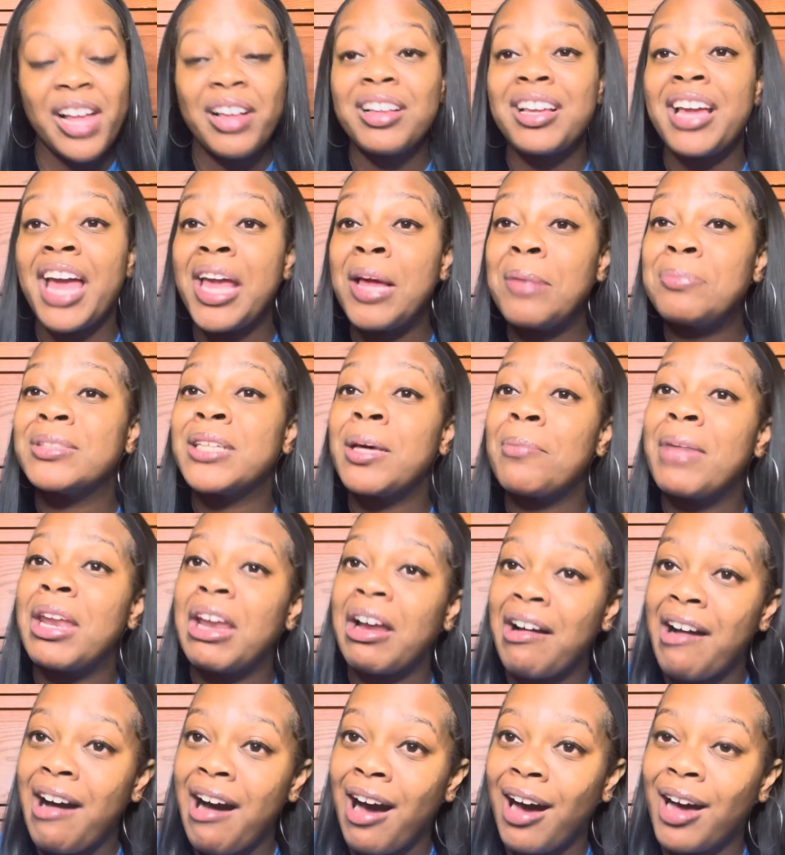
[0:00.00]
Keep some in the
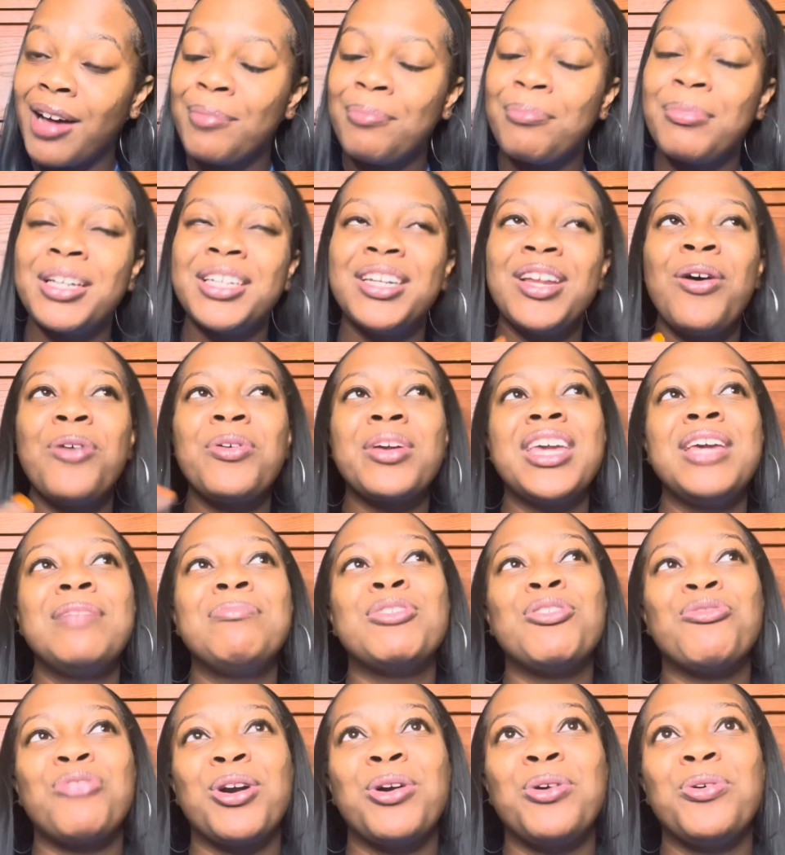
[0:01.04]
car, but don't keep
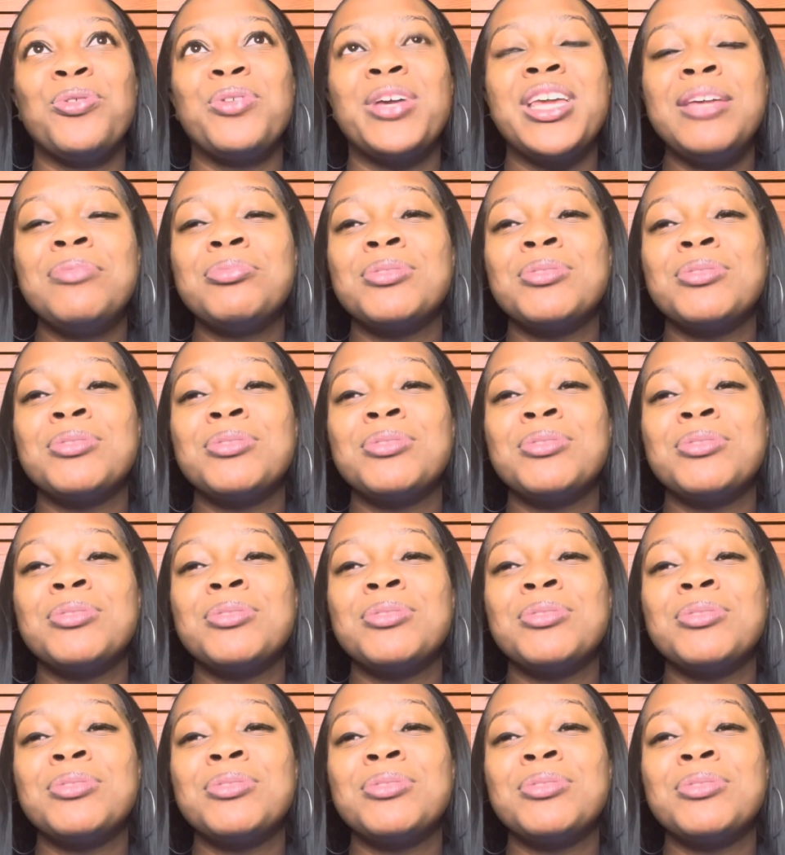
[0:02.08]
the road. Keep